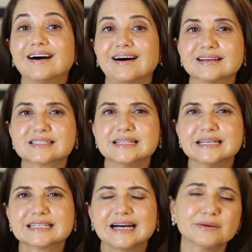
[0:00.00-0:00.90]
Hours
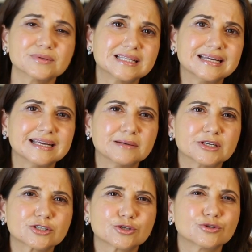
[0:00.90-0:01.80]
later, I was thinking
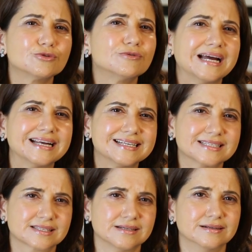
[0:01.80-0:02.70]
about Shuttu and his
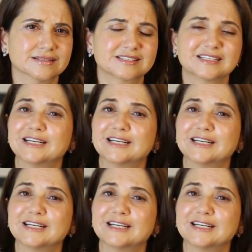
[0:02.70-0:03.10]
scars,